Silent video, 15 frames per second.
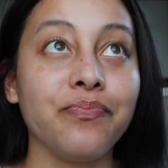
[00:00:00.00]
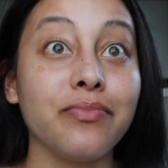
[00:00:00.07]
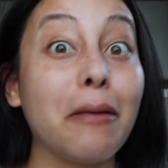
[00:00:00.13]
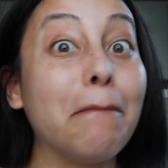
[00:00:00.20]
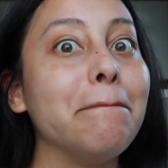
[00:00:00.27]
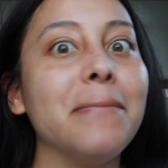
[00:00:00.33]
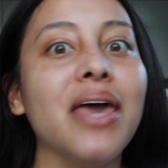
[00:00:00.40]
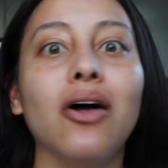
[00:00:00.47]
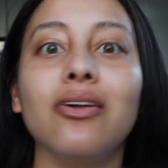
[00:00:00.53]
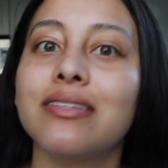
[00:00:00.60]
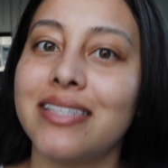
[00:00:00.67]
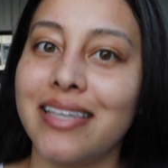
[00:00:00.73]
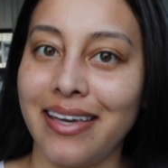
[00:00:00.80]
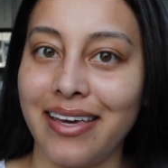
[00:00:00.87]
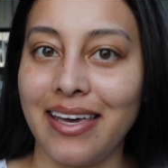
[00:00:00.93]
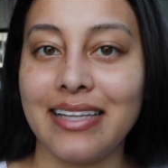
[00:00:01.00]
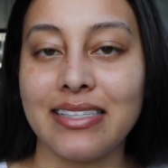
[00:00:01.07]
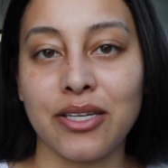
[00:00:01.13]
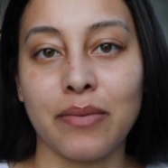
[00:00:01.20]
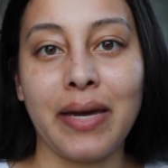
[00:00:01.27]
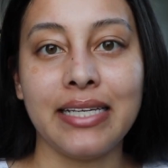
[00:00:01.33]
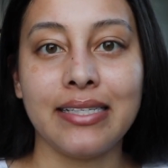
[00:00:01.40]
melting
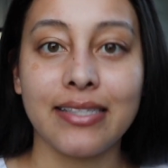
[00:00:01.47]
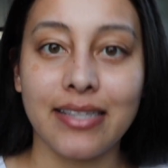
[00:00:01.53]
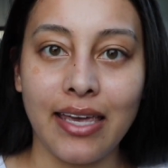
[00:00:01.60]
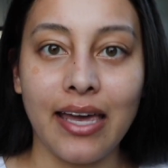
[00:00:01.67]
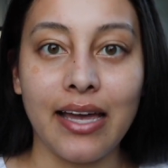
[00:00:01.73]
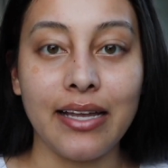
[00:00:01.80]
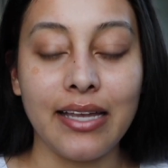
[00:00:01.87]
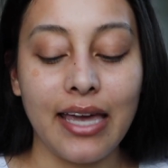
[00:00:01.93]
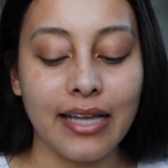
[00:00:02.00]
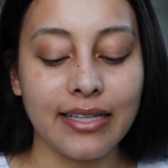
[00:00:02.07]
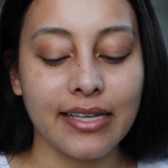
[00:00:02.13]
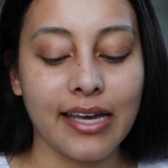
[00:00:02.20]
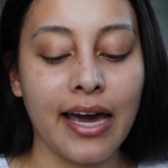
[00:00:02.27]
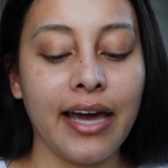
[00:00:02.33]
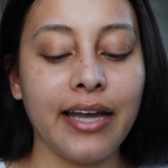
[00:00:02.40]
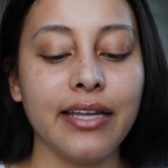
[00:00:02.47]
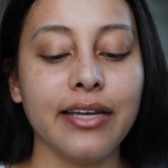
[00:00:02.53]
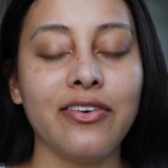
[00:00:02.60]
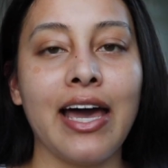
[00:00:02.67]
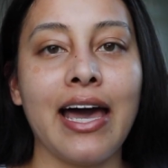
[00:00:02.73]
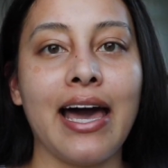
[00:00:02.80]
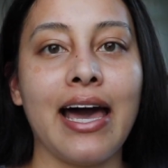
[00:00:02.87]
into my skin. It kind
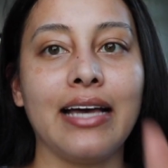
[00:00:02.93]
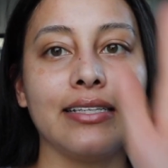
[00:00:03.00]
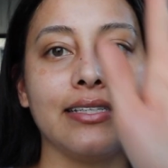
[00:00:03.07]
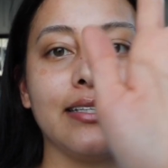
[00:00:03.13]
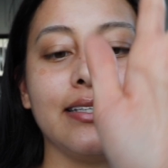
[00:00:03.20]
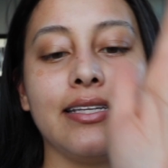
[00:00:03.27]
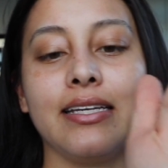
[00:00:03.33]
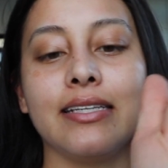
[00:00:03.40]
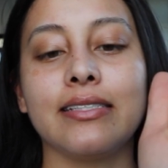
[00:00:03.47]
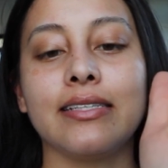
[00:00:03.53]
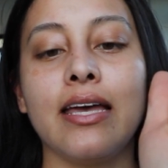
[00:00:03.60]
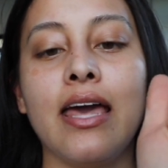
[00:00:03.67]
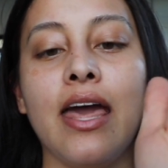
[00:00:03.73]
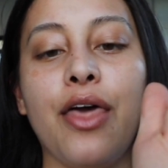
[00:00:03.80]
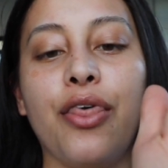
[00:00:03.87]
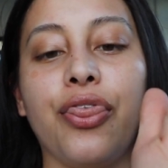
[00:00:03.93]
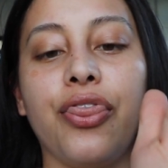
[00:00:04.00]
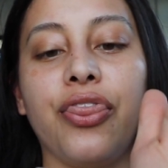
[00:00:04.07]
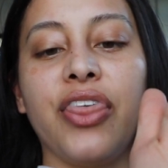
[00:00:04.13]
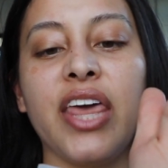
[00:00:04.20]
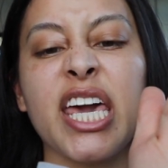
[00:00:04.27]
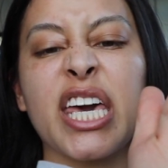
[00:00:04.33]
of has this
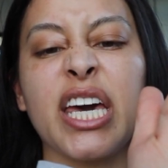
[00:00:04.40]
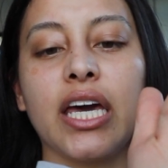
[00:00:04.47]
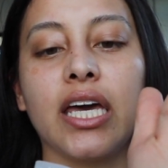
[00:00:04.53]
thick